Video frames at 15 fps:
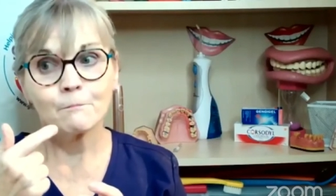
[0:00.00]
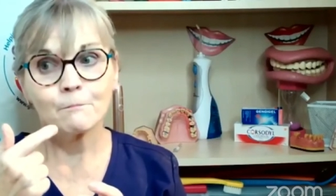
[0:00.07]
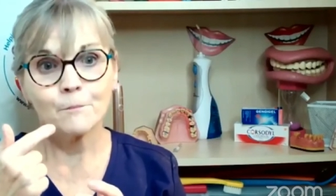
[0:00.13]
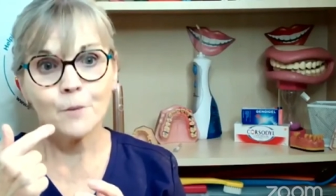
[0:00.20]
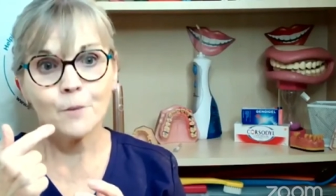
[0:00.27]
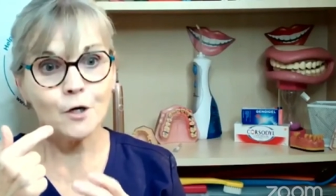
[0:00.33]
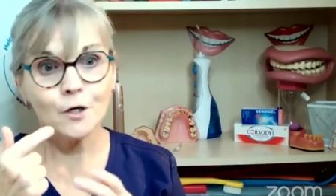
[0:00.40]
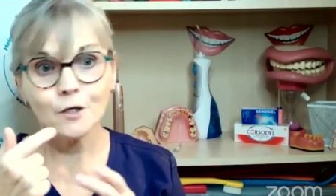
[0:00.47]

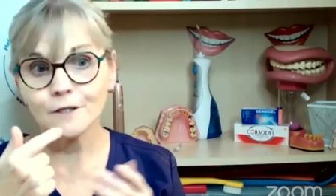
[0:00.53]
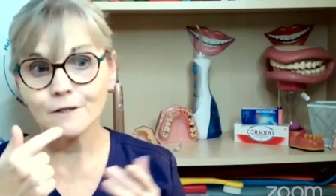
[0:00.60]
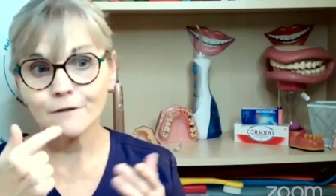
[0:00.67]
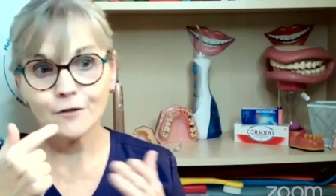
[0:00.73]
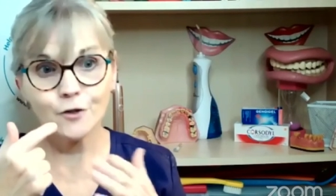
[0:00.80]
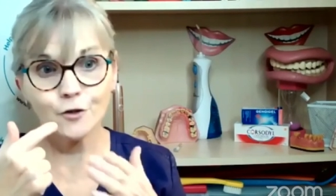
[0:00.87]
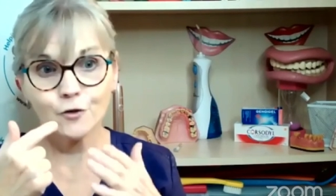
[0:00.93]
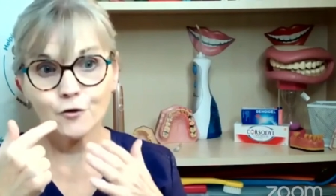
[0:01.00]
because
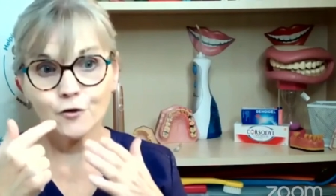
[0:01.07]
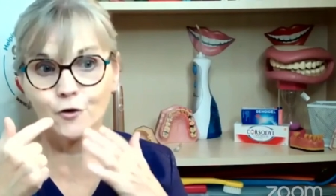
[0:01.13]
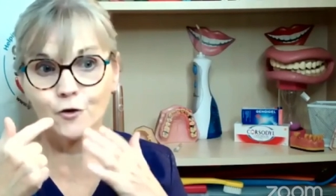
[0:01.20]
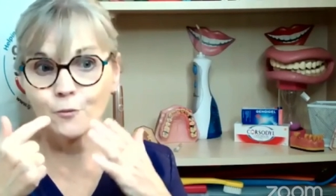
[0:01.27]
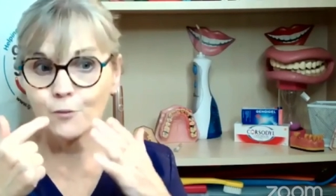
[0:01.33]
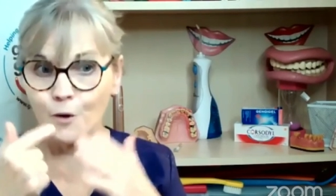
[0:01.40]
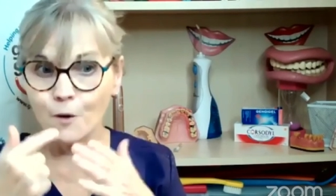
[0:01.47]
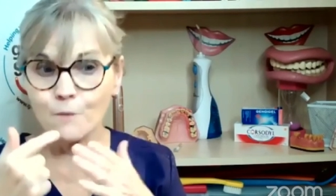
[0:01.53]
you
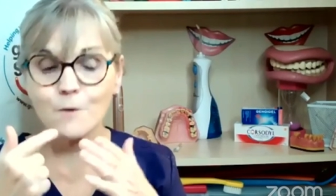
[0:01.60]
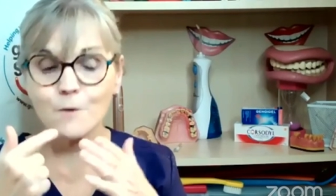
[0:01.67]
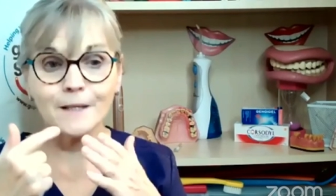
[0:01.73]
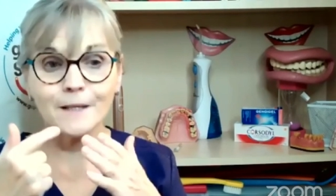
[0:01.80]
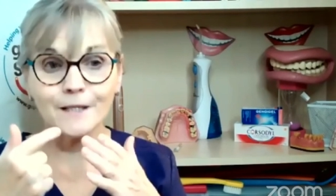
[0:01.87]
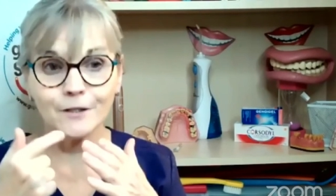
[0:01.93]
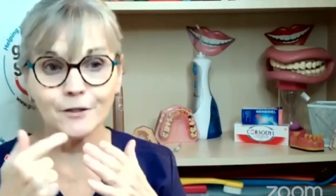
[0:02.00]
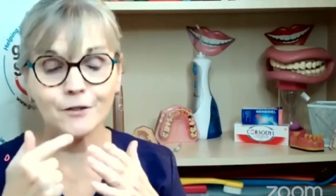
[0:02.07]

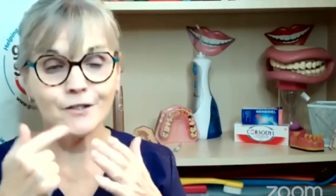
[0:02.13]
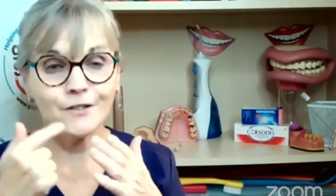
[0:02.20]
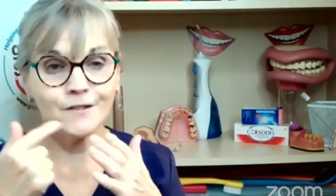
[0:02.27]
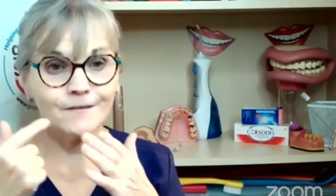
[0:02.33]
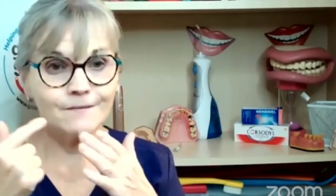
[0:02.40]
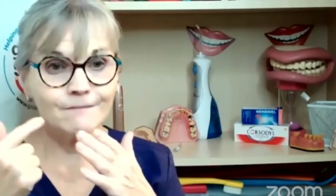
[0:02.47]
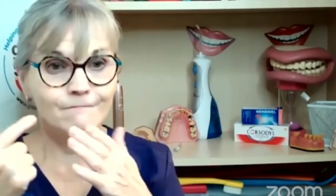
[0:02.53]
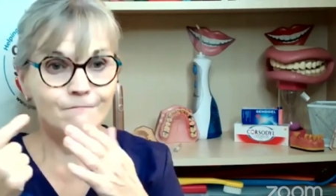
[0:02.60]
probably are
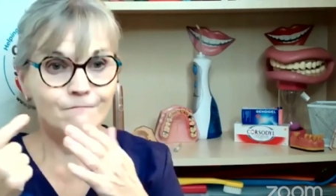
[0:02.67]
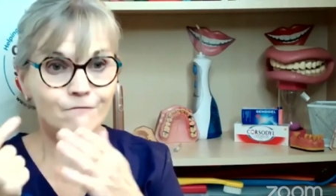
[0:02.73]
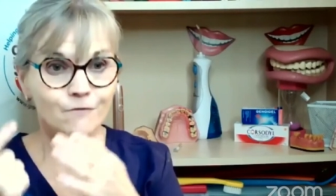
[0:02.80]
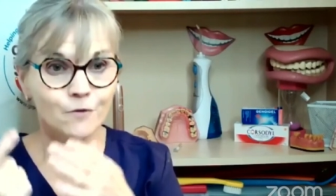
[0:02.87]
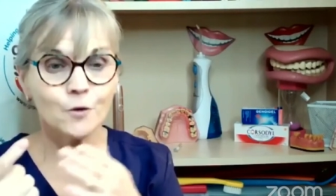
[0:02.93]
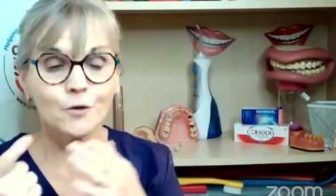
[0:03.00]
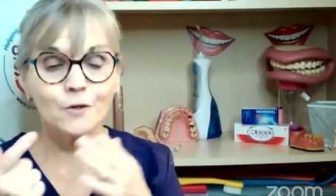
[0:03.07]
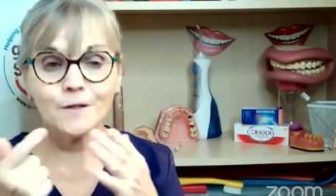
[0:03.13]
doing
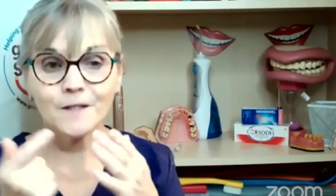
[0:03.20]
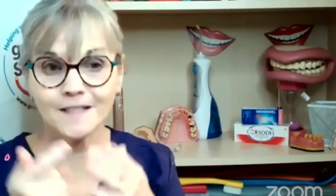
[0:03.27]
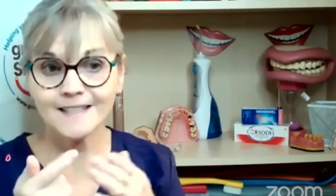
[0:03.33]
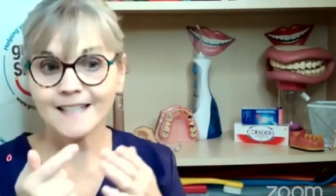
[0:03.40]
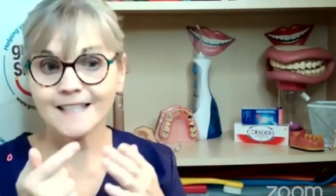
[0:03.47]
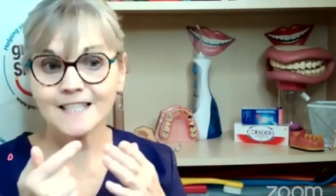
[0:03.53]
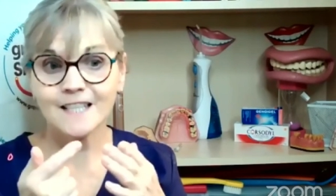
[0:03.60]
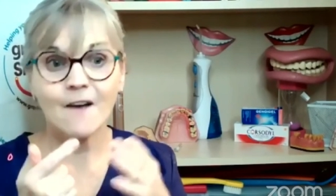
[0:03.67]
four or
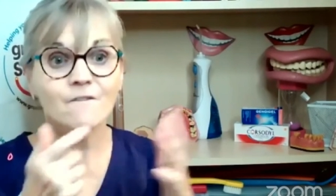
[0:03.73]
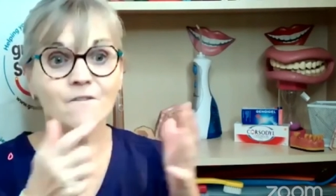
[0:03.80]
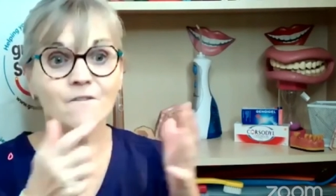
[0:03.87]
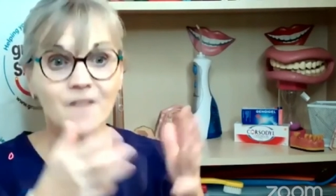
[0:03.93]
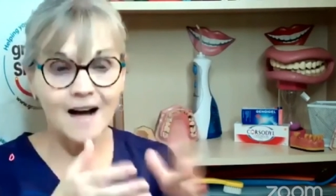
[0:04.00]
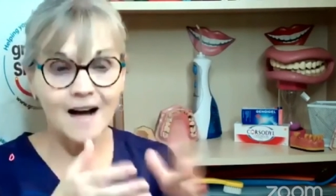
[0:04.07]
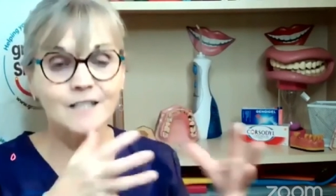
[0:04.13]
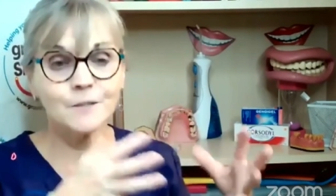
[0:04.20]
six
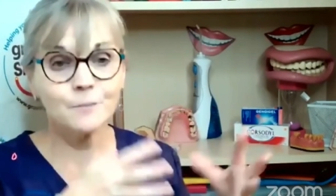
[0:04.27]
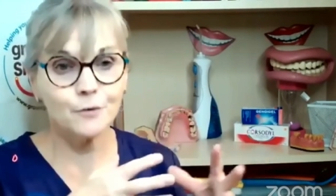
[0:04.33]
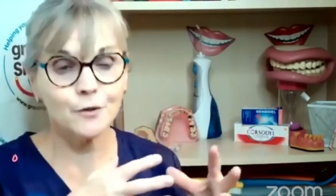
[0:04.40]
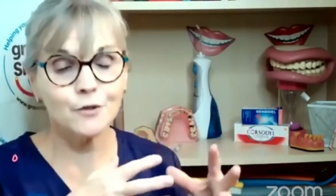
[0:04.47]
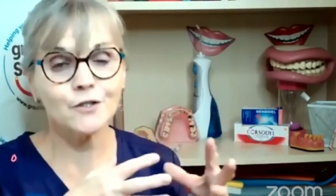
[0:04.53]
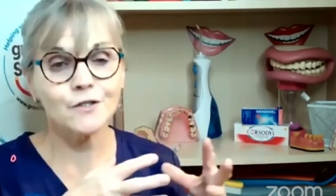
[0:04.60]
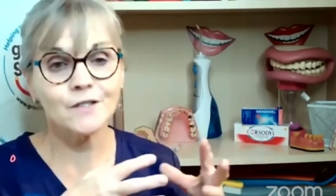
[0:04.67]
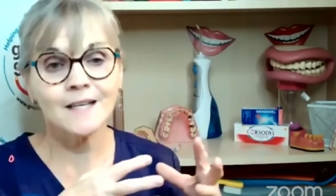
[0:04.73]
fast
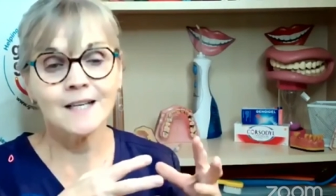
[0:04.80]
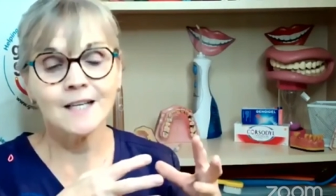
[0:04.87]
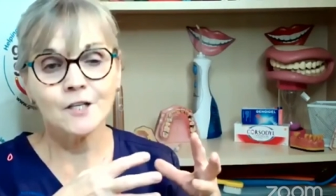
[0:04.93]
brushes.